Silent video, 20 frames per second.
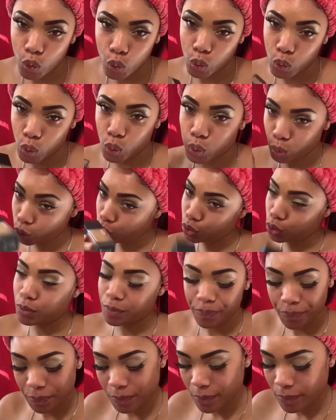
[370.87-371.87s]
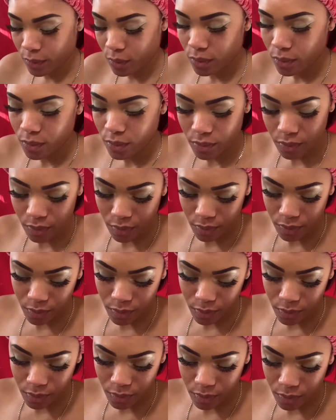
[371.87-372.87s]
Okay, so since I've already
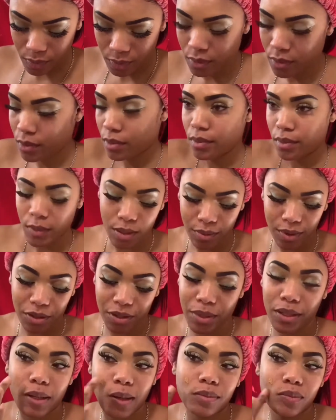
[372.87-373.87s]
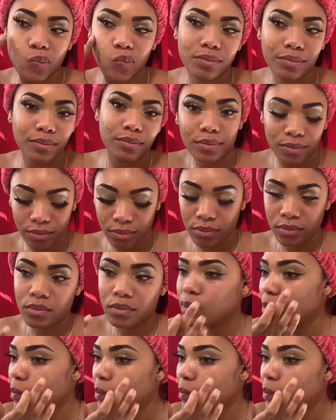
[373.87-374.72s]
primed my face, I'm gonna go into